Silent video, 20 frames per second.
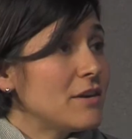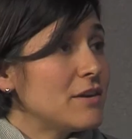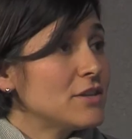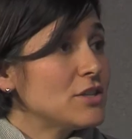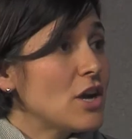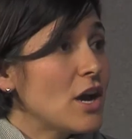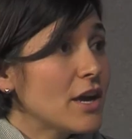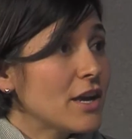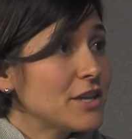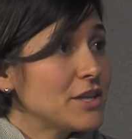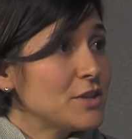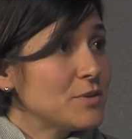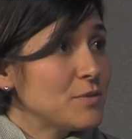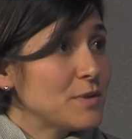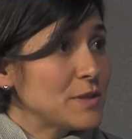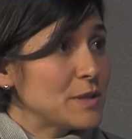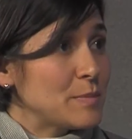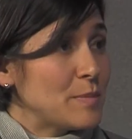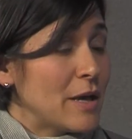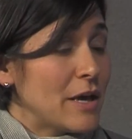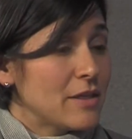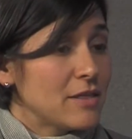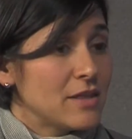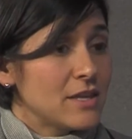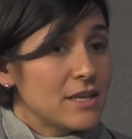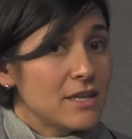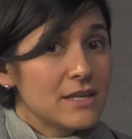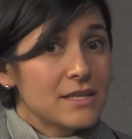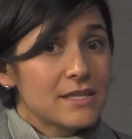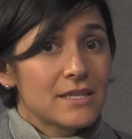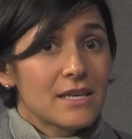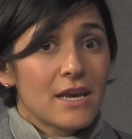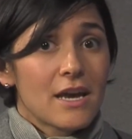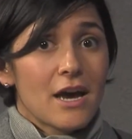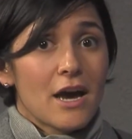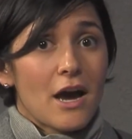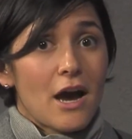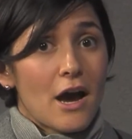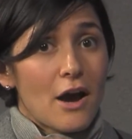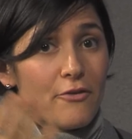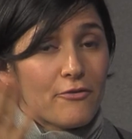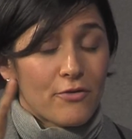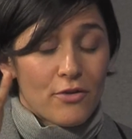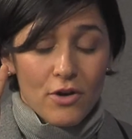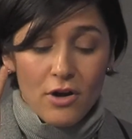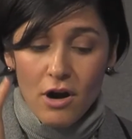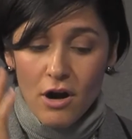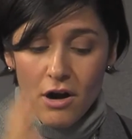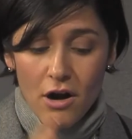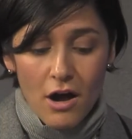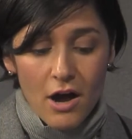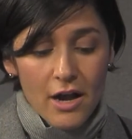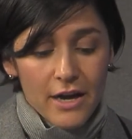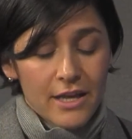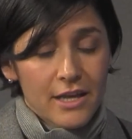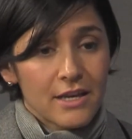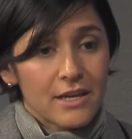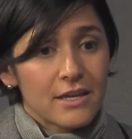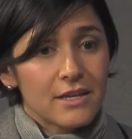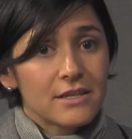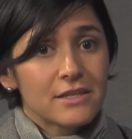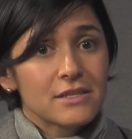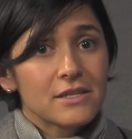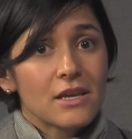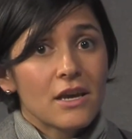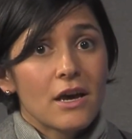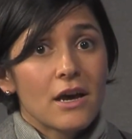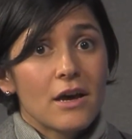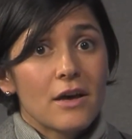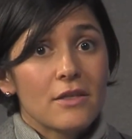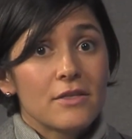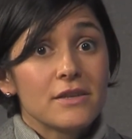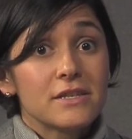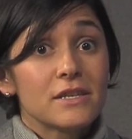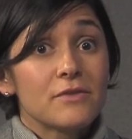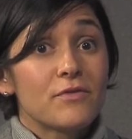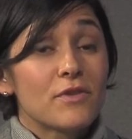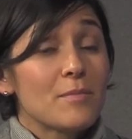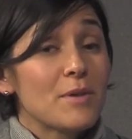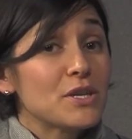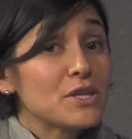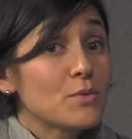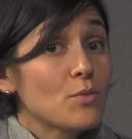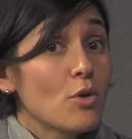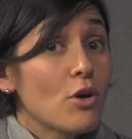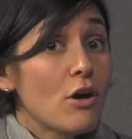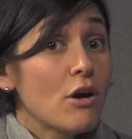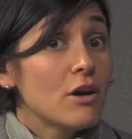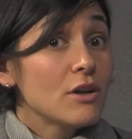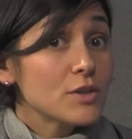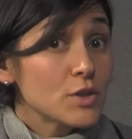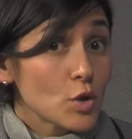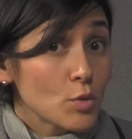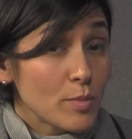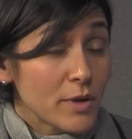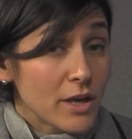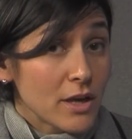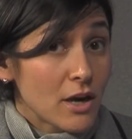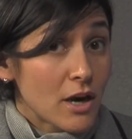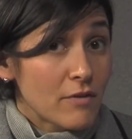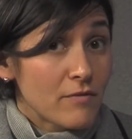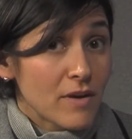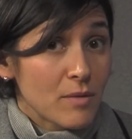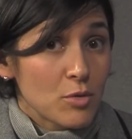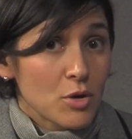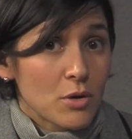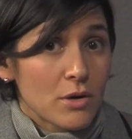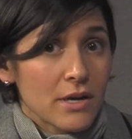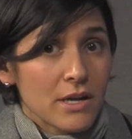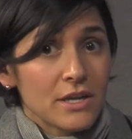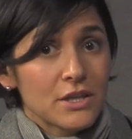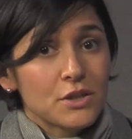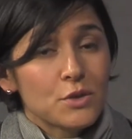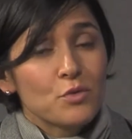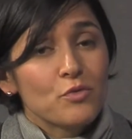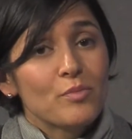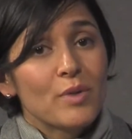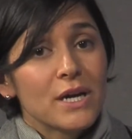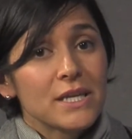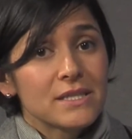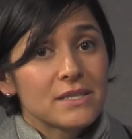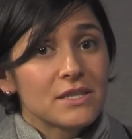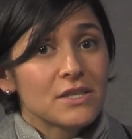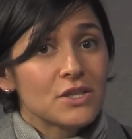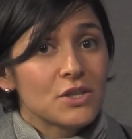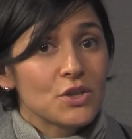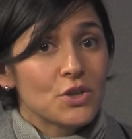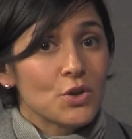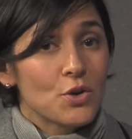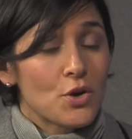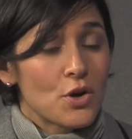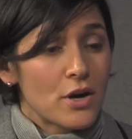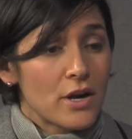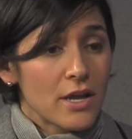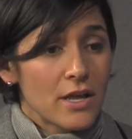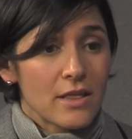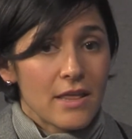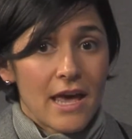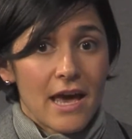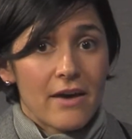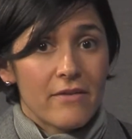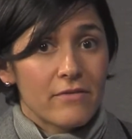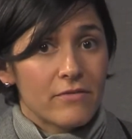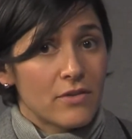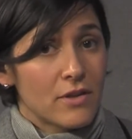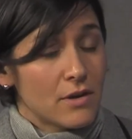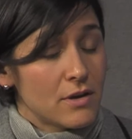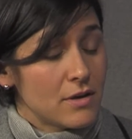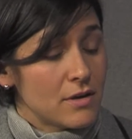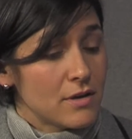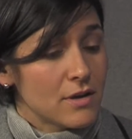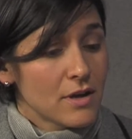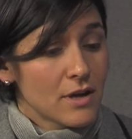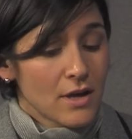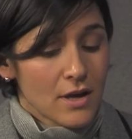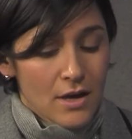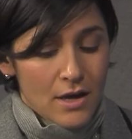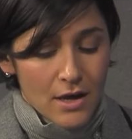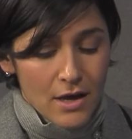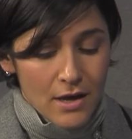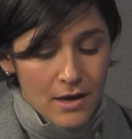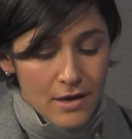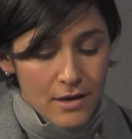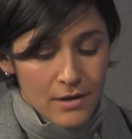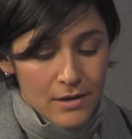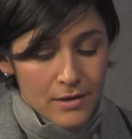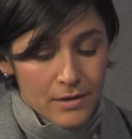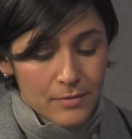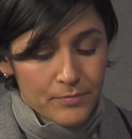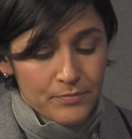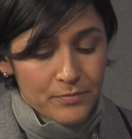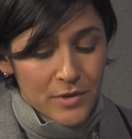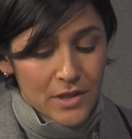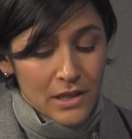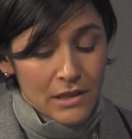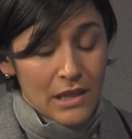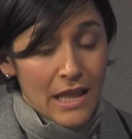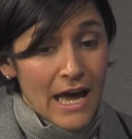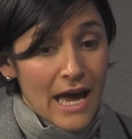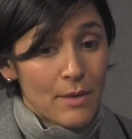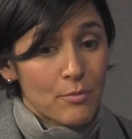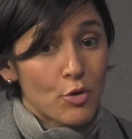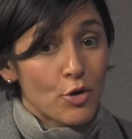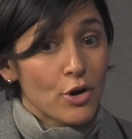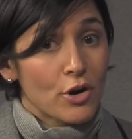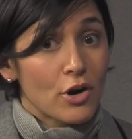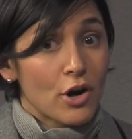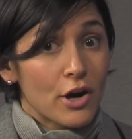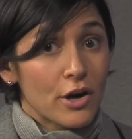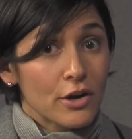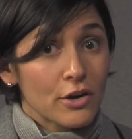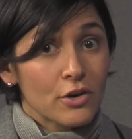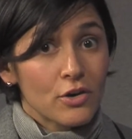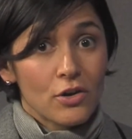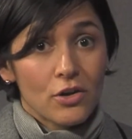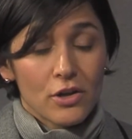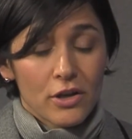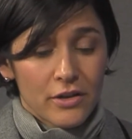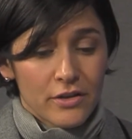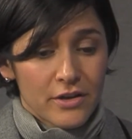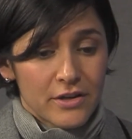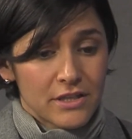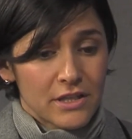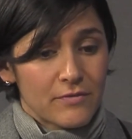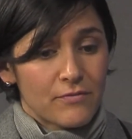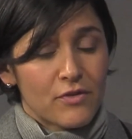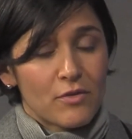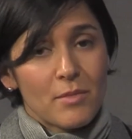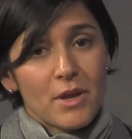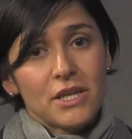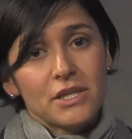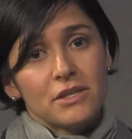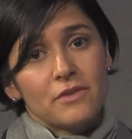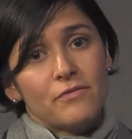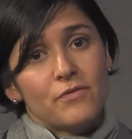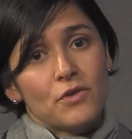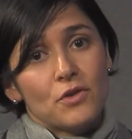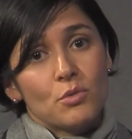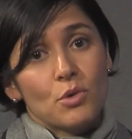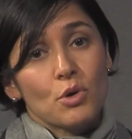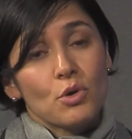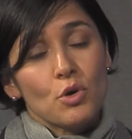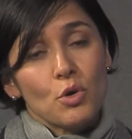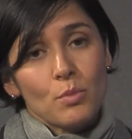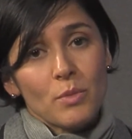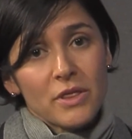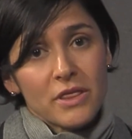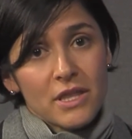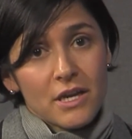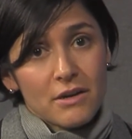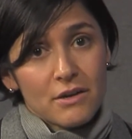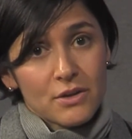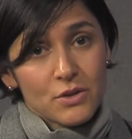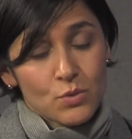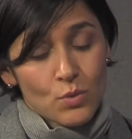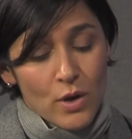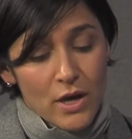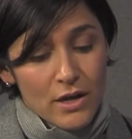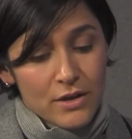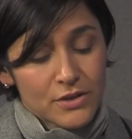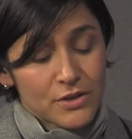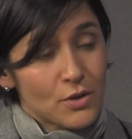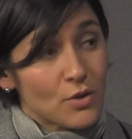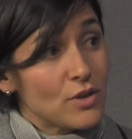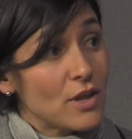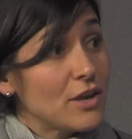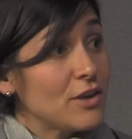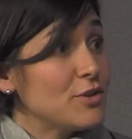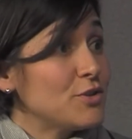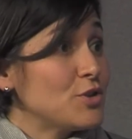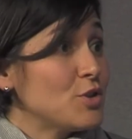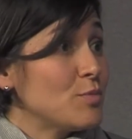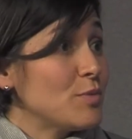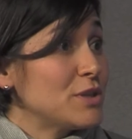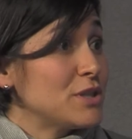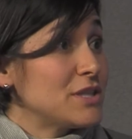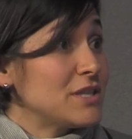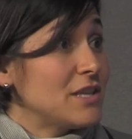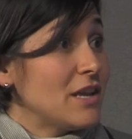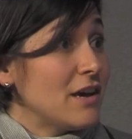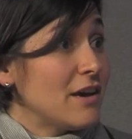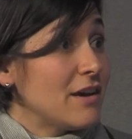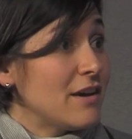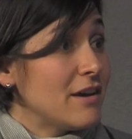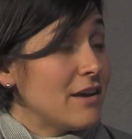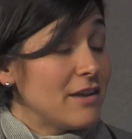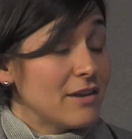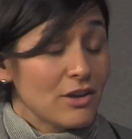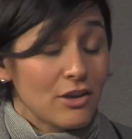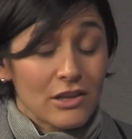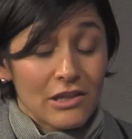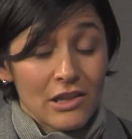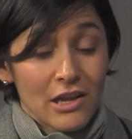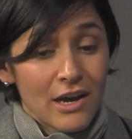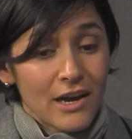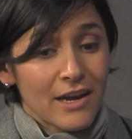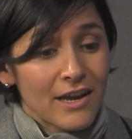and talking to us about this. For our audience, this information will also be in our February issue of Boston Seniority. They have the lab wrote an article, and there's information for recruitment there as well. So thank you so much, and good luck.